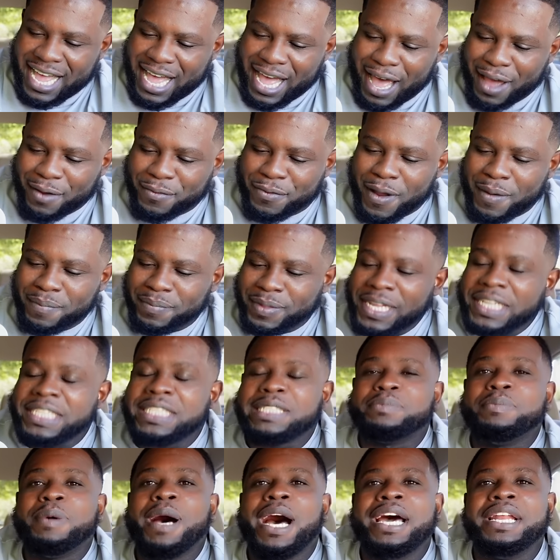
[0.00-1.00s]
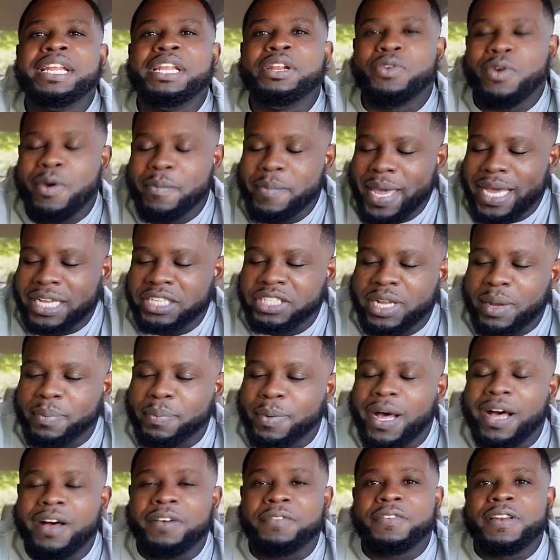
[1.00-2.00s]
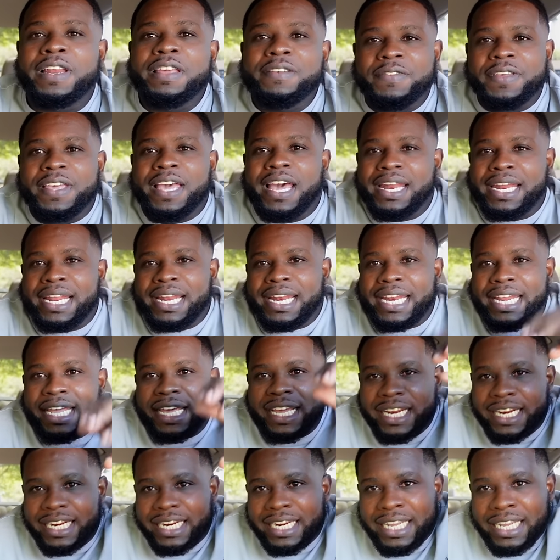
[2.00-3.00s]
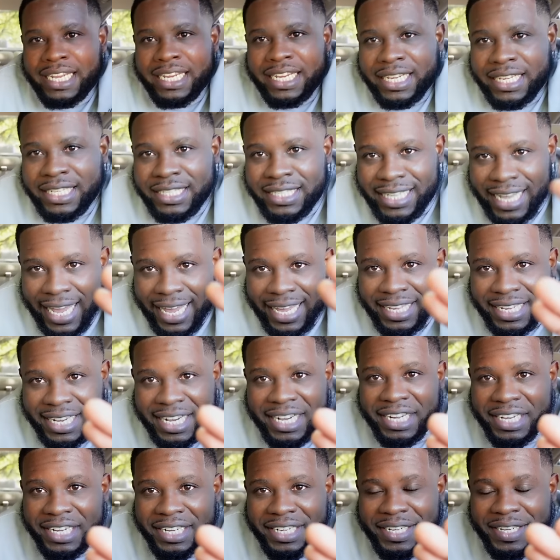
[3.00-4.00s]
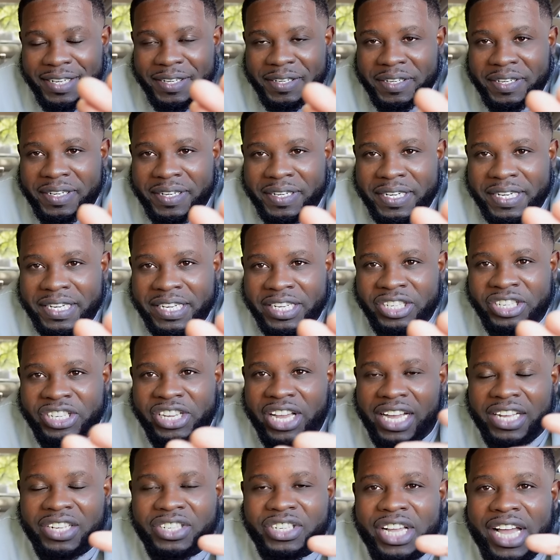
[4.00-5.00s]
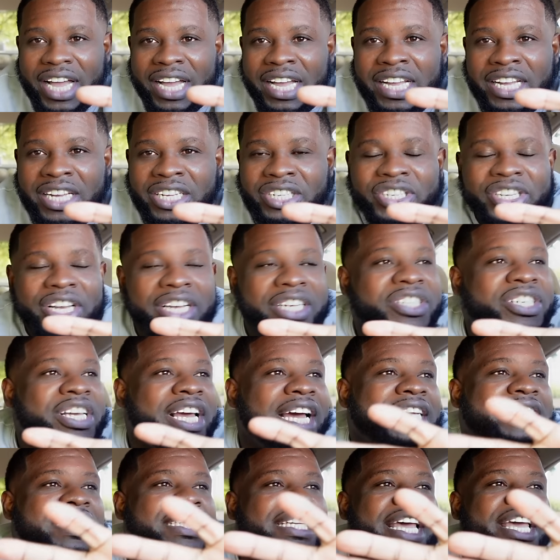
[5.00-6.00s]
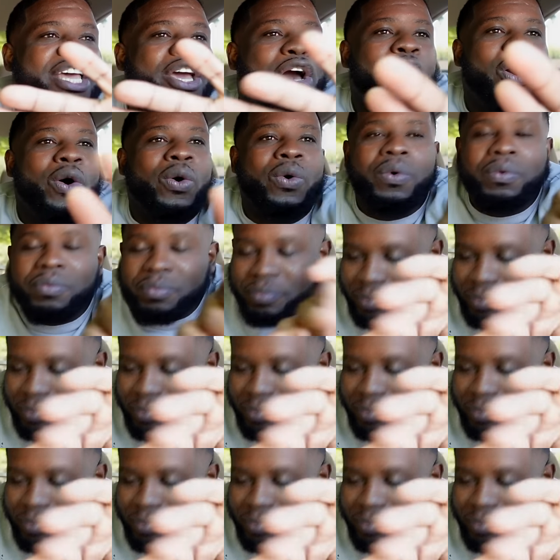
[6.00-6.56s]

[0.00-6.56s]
And from this morning, when I drop off Livy at the nail tech, She, she, she, she say, yo,